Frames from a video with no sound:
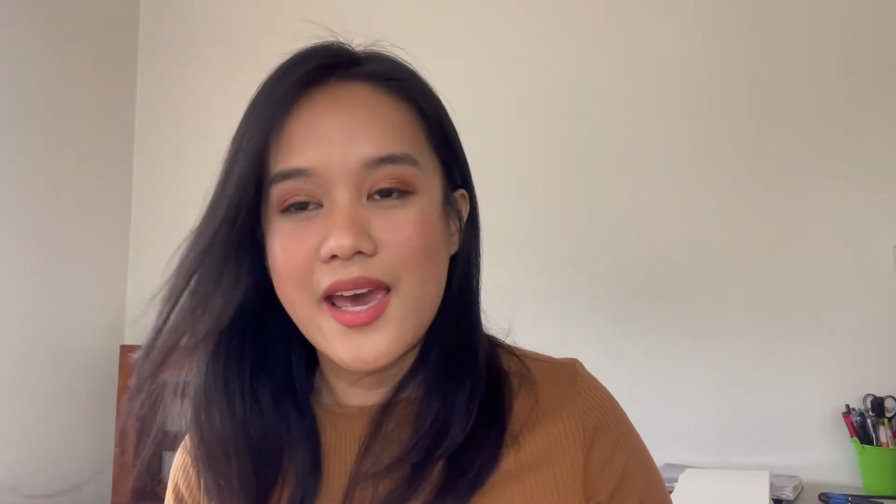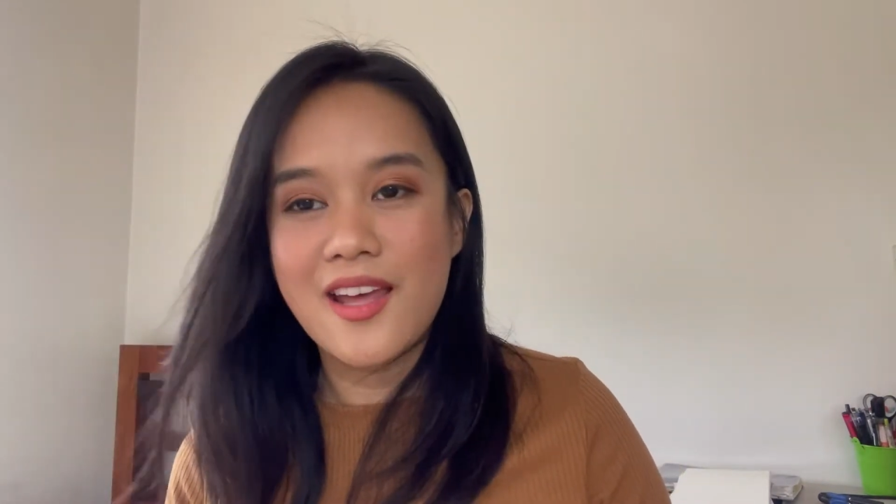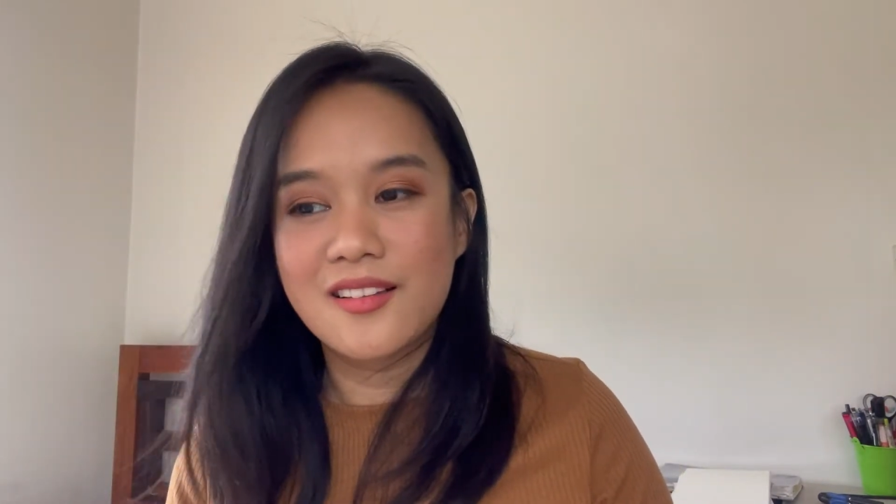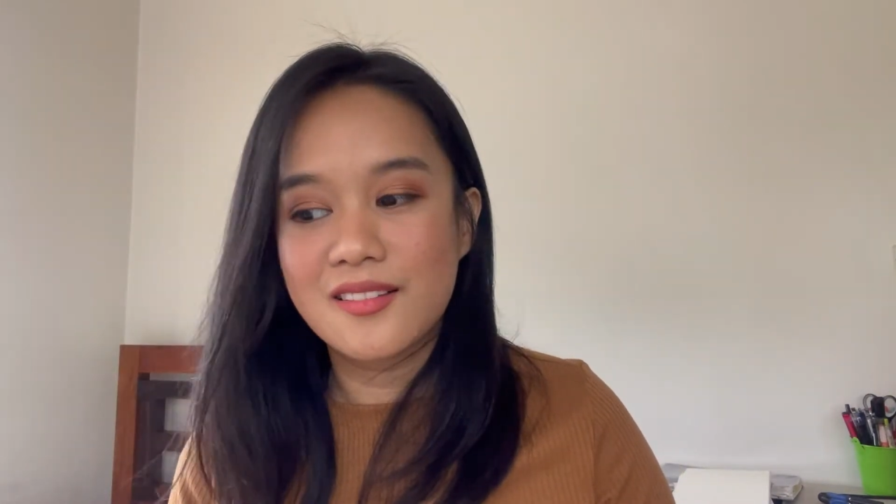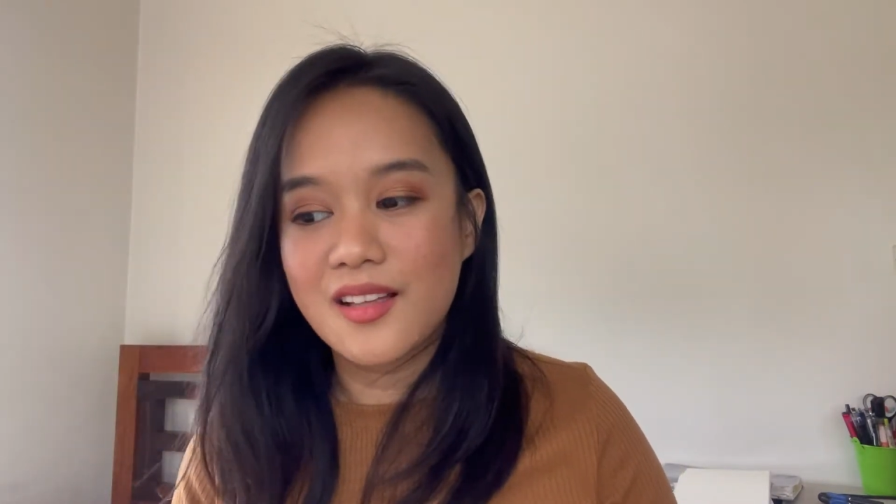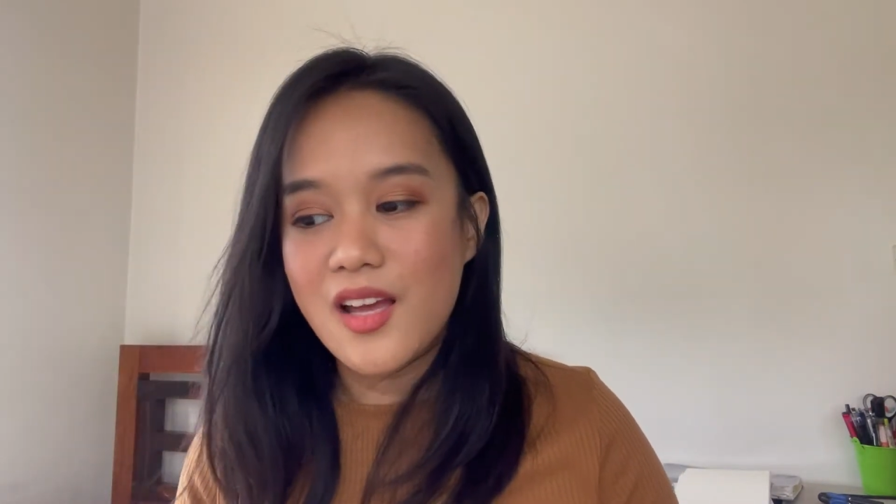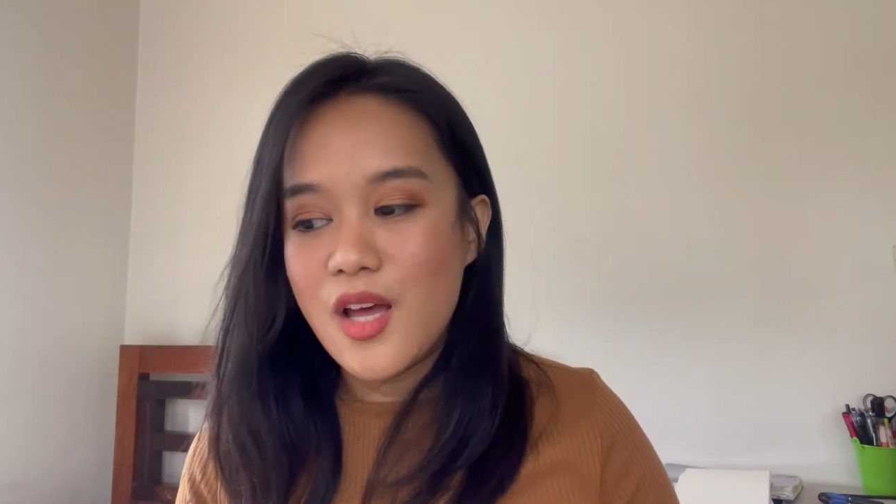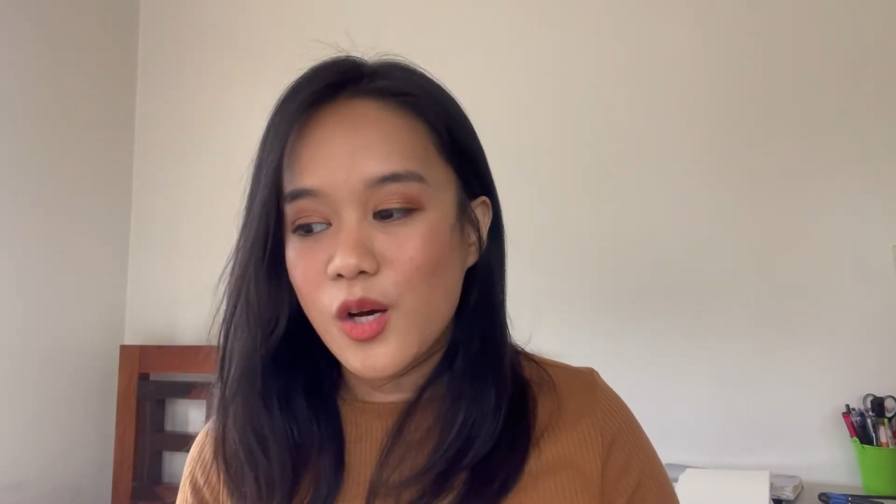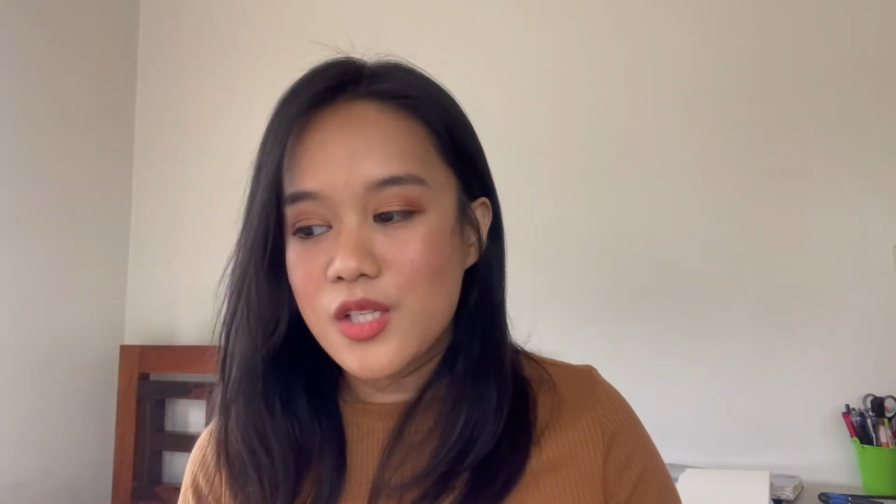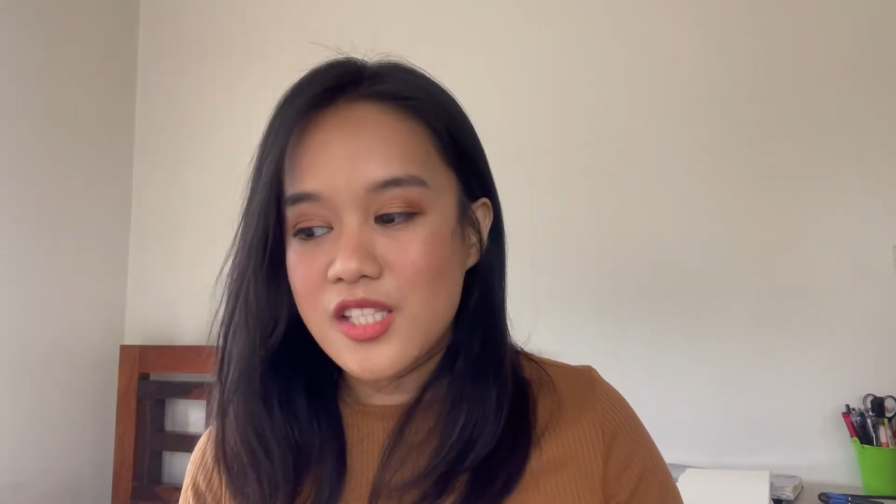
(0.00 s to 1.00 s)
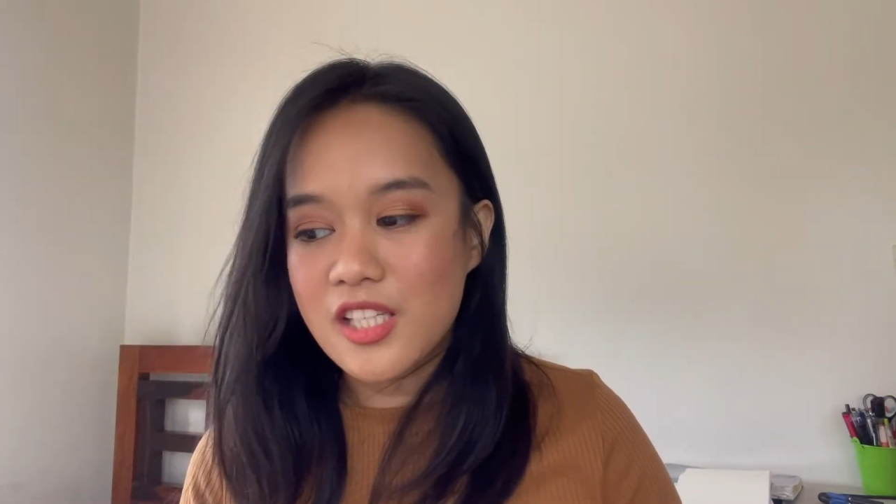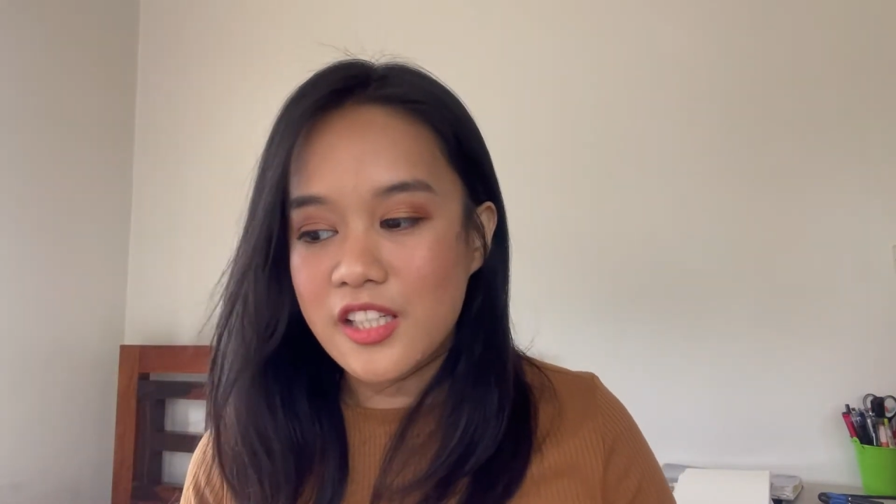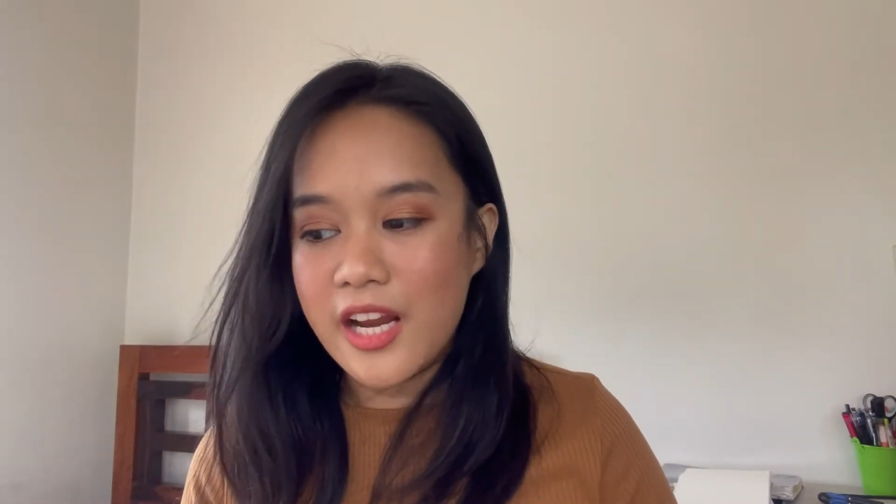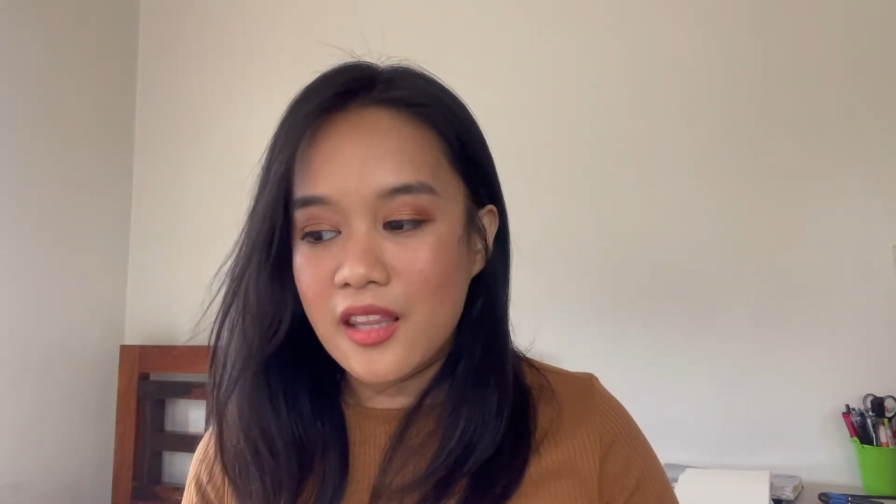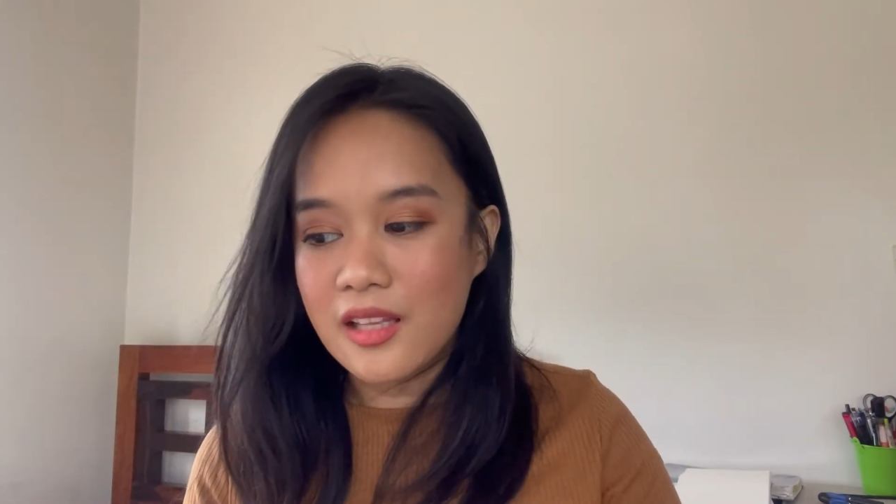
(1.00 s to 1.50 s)
and
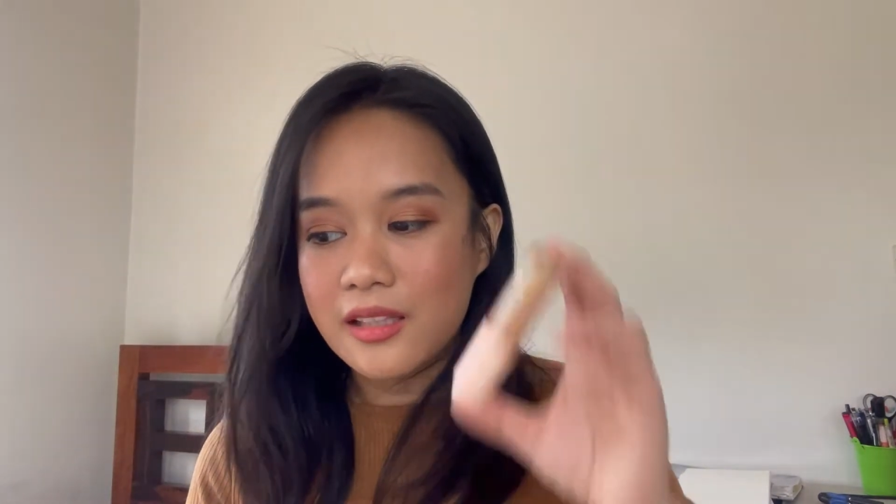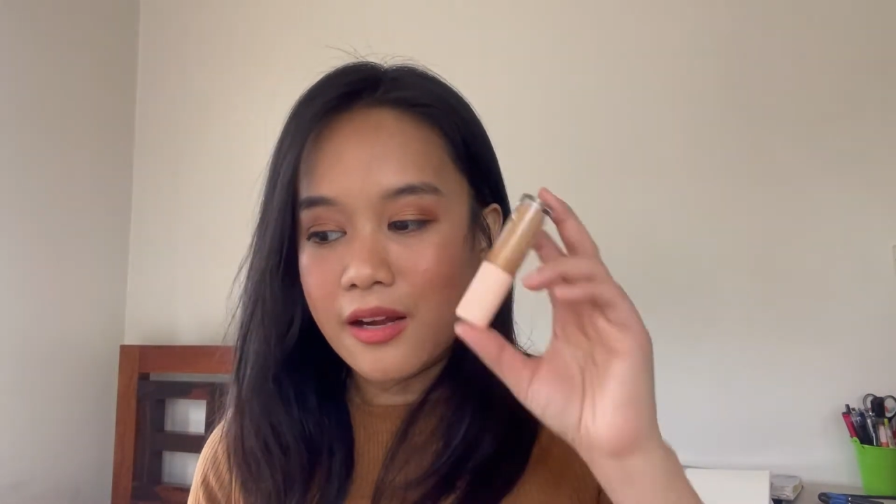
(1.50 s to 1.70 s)
considering that I